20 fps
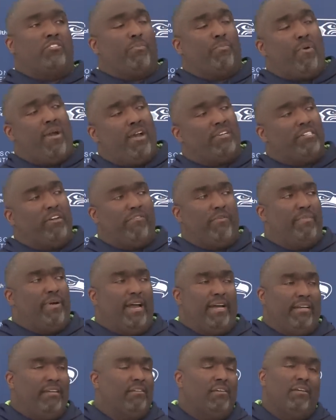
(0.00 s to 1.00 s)
surprise to
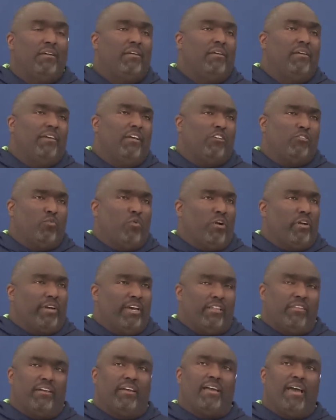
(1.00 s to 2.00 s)
everybody, his work
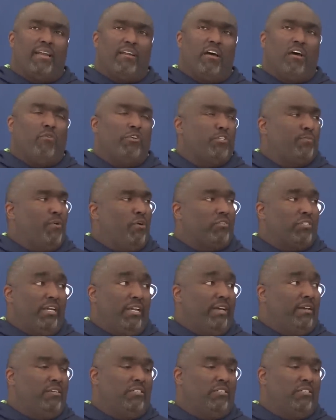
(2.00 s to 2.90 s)
ethic kind of always spoke to that.